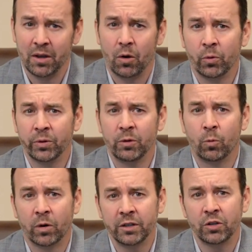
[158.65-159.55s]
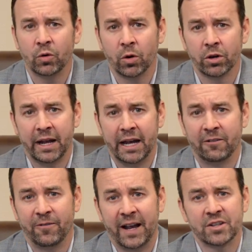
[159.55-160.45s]
only one quarter
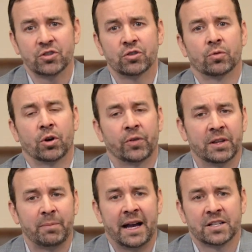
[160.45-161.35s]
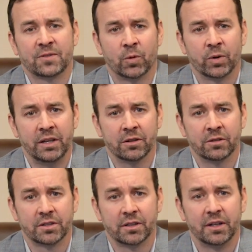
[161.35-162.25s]
had faster growth in the past 4
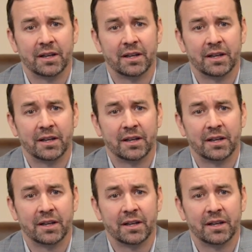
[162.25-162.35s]
years.